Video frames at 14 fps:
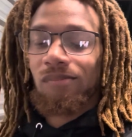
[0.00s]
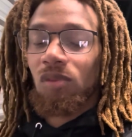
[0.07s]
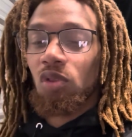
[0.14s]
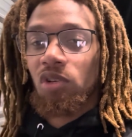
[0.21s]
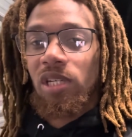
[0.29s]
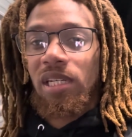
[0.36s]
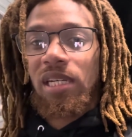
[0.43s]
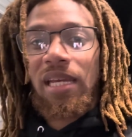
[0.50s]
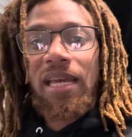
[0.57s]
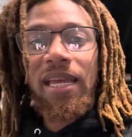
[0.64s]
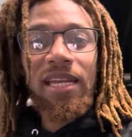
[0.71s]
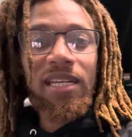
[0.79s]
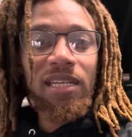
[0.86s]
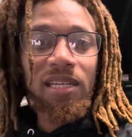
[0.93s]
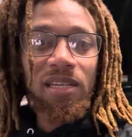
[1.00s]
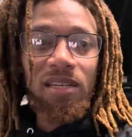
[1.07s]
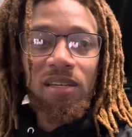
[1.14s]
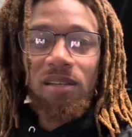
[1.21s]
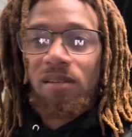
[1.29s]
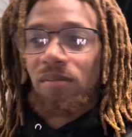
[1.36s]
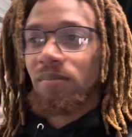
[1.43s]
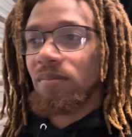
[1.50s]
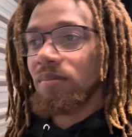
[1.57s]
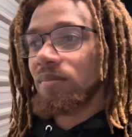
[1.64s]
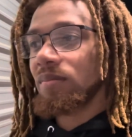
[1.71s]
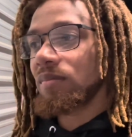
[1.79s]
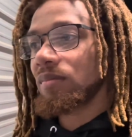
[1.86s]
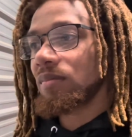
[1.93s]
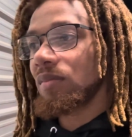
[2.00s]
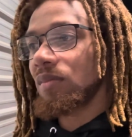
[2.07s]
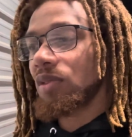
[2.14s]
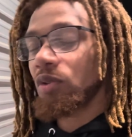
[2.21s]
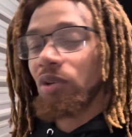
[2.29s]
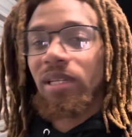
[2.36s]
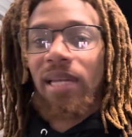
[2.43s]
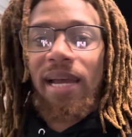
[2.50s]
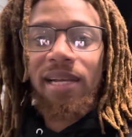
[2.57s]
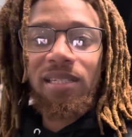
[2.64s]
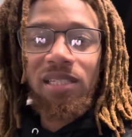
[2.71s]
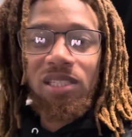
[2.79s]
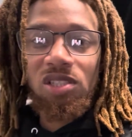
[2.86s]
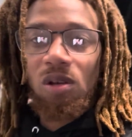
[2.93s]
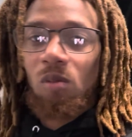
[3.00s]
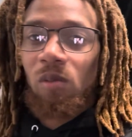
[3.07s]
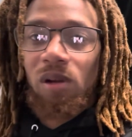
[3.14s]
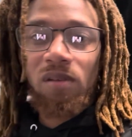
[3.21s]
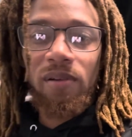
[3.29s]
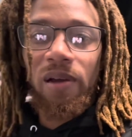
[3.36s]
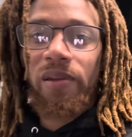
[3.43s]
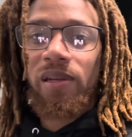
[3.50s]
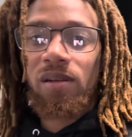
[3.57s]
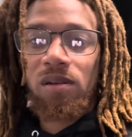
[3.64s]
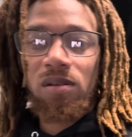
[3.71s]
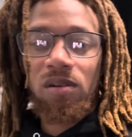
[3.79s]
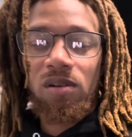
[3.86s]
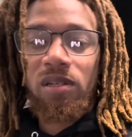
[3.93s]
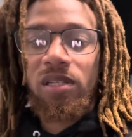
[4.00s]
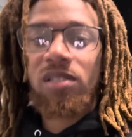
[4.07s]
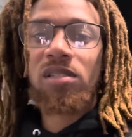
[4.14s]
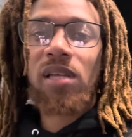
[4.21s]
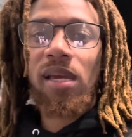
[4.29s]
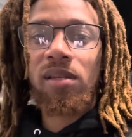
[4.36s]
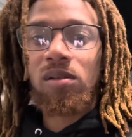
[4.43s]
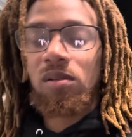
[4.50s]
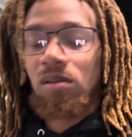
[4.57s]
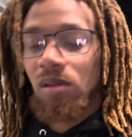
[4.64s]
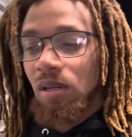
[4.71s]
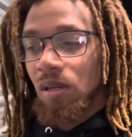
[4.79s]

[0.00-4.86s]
380, 390, somewhere around there on his dyno.